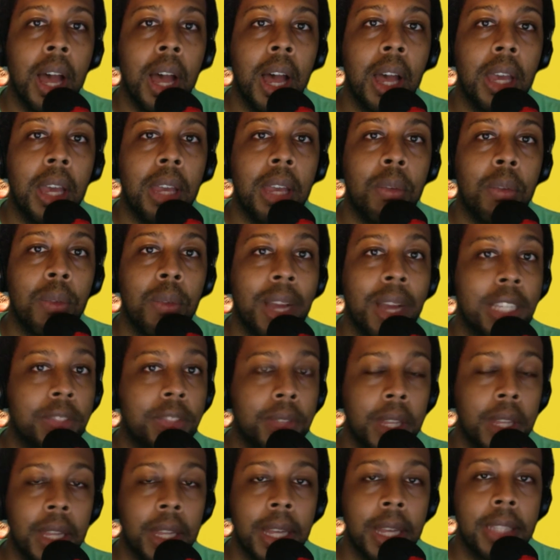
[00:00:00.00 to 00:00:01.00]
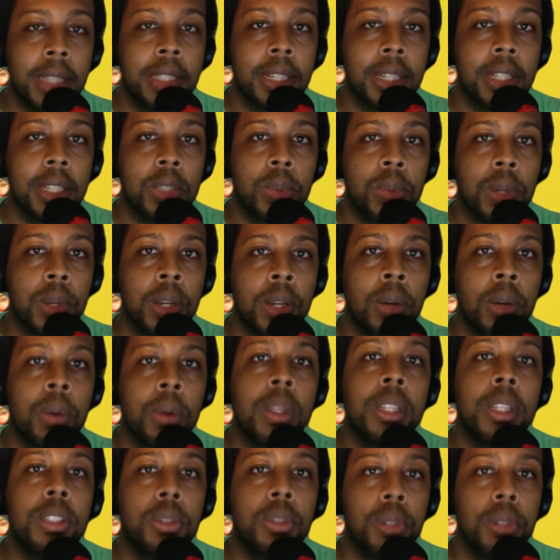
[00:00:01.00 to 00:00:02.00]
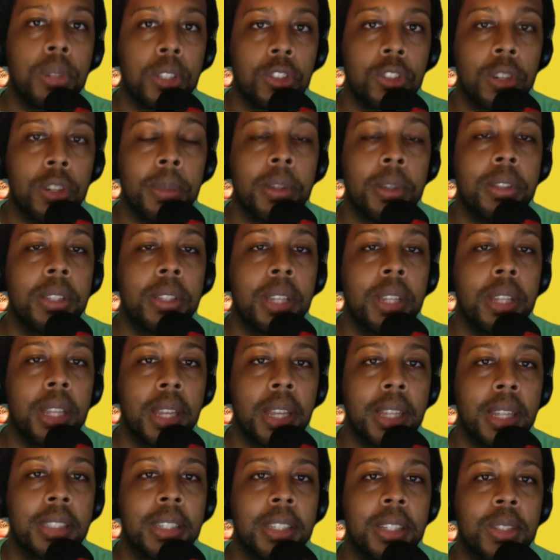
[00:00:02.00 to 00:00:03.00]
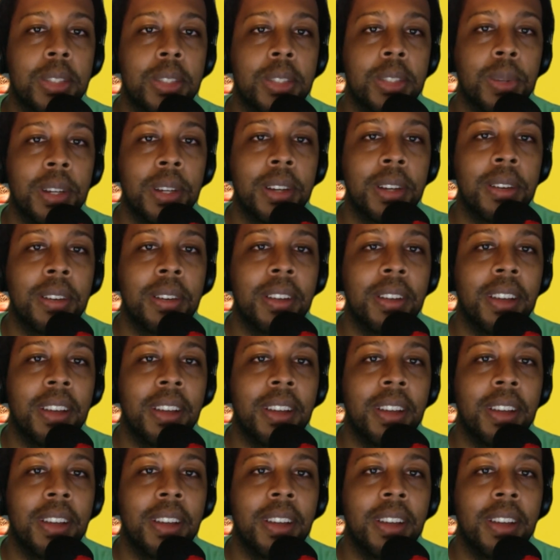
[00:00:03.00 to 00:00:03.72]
he writes for The Atlantic as well, or at least you contribute to The Atlantic as well.